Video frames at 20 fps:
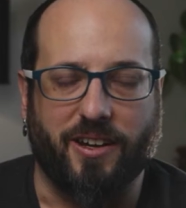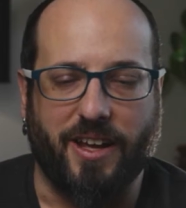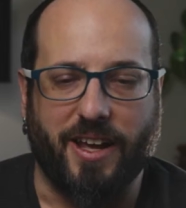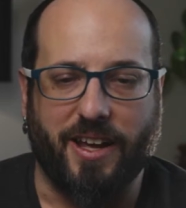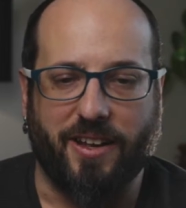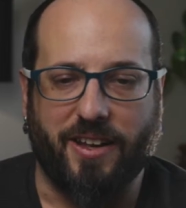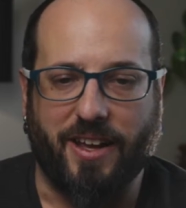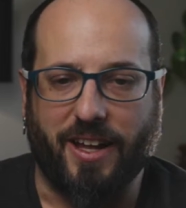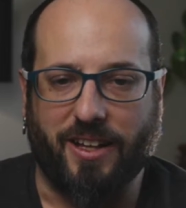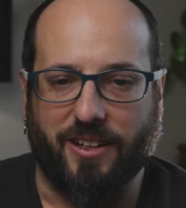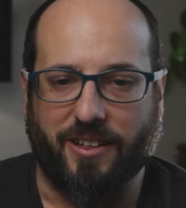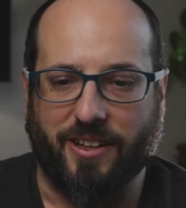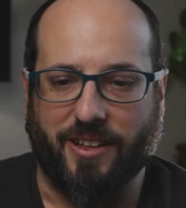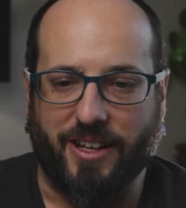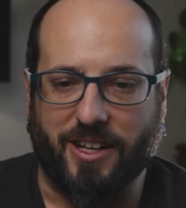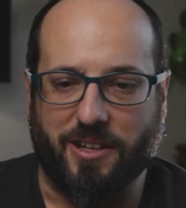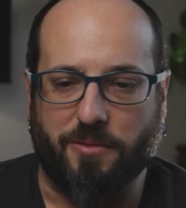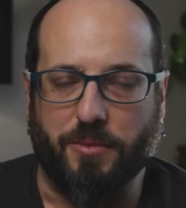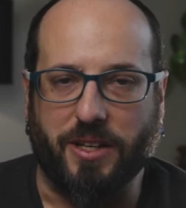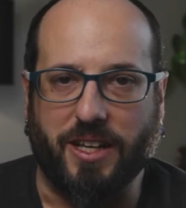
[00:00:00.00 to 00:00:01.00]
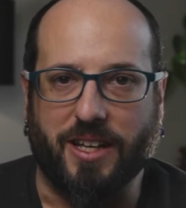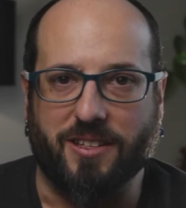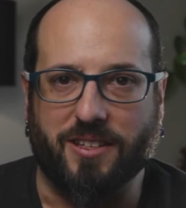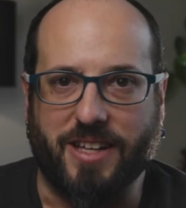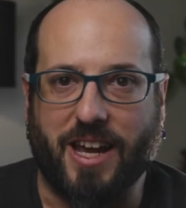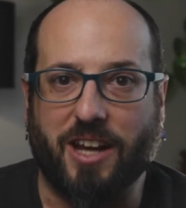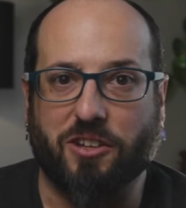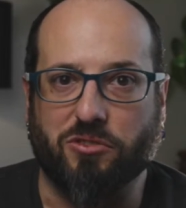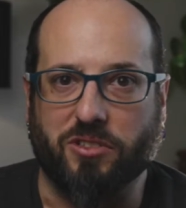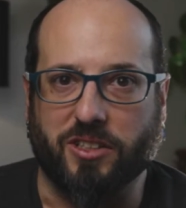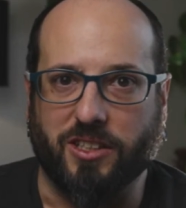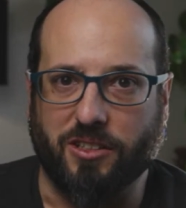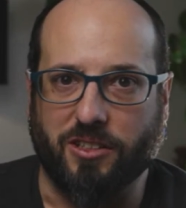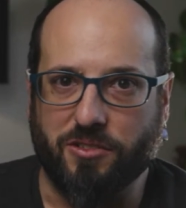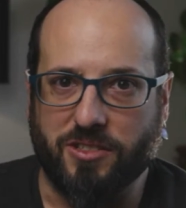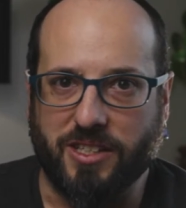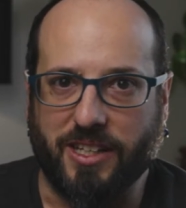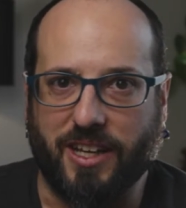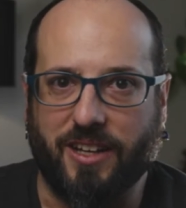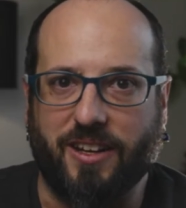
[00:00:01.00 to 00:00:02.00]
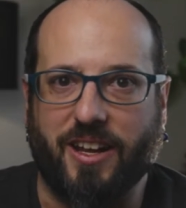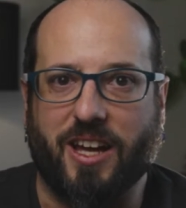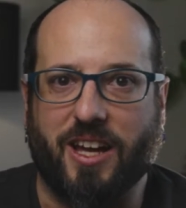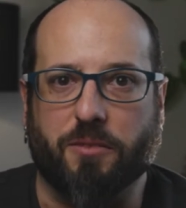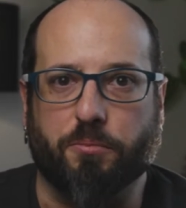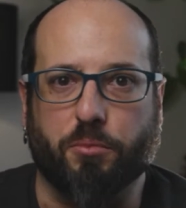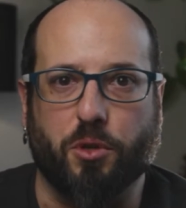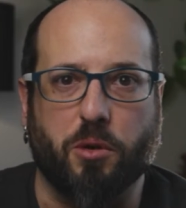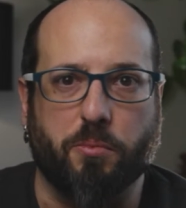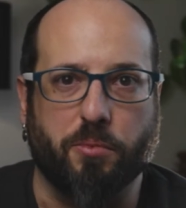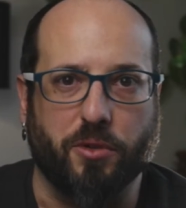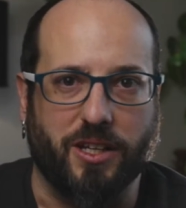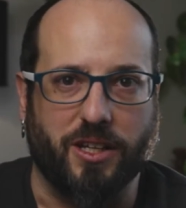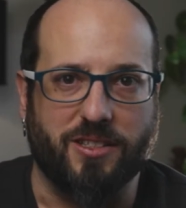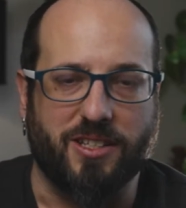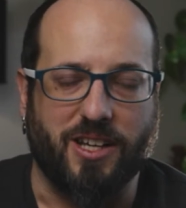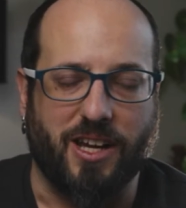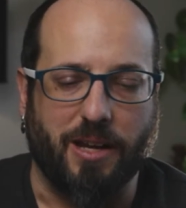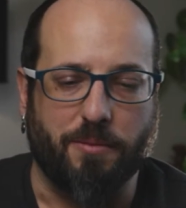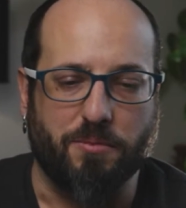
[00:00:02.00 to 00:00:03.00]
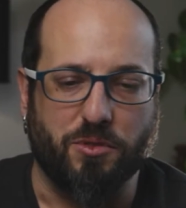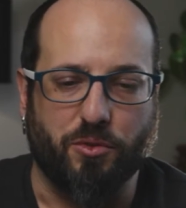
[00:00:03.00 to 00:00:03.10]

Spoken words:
LLM is actually using it at appropriate times.